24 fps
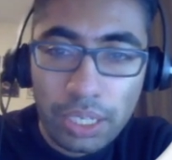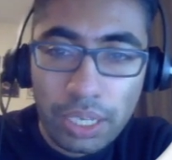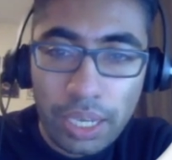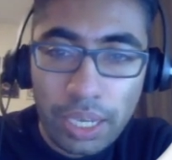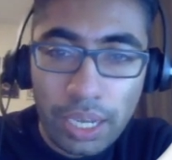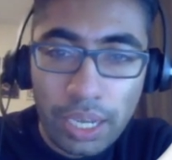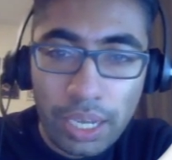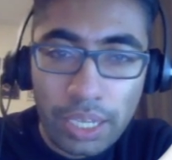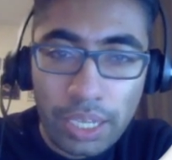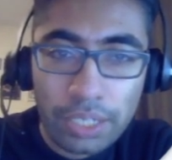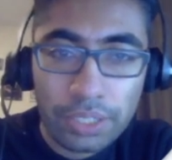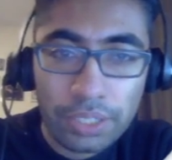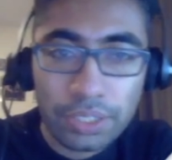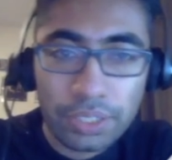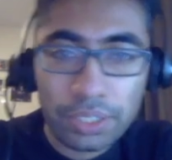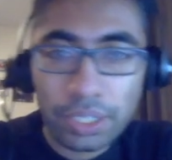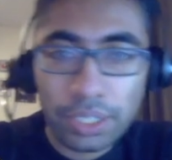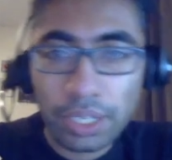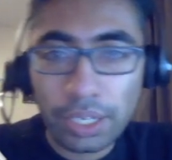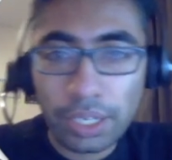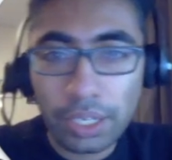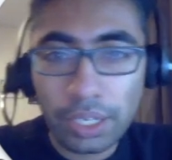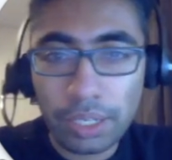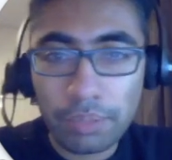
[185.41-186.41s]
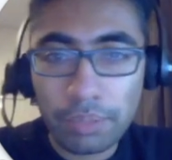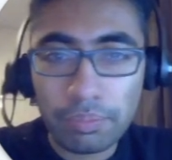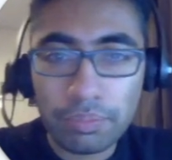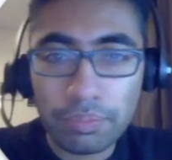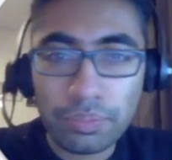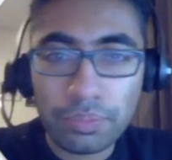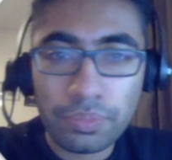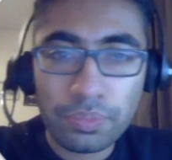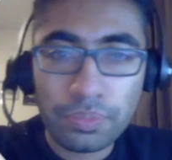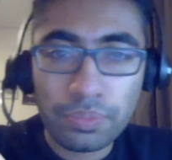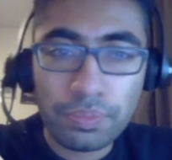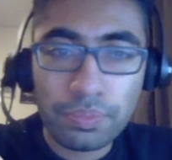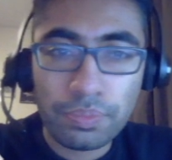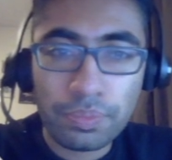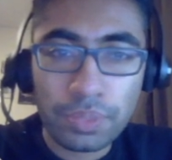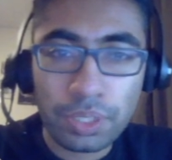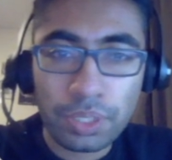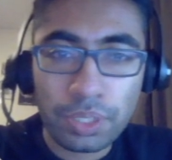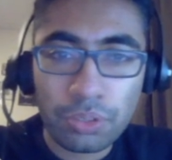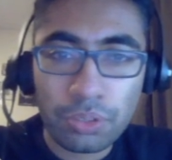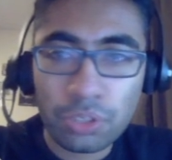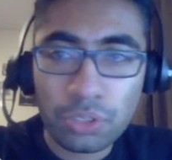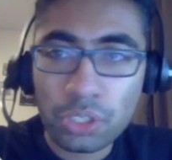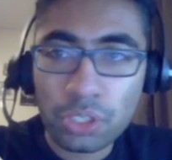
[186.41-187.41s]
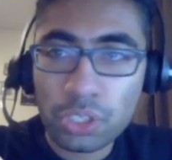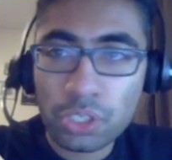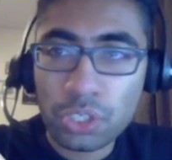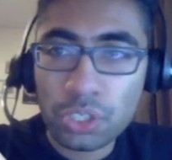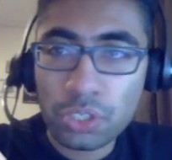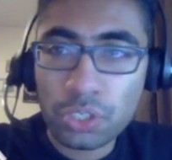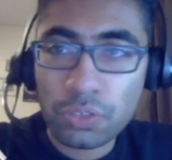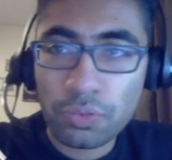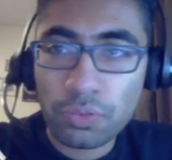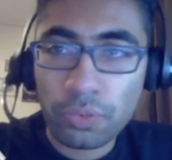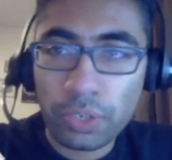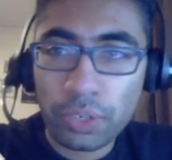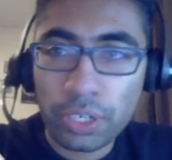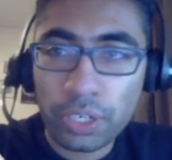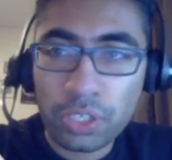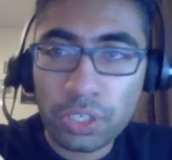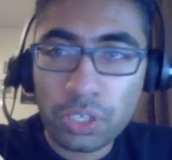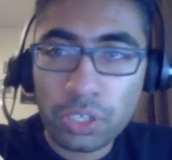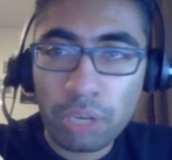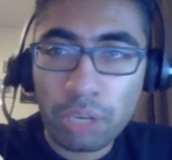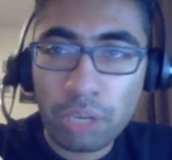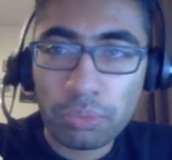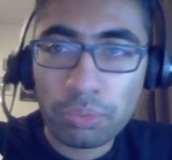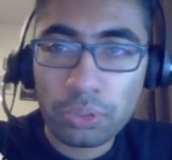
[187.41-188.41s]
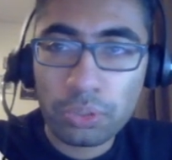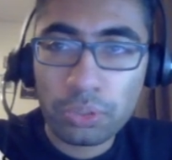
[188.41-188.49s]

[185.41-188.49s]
And just for example,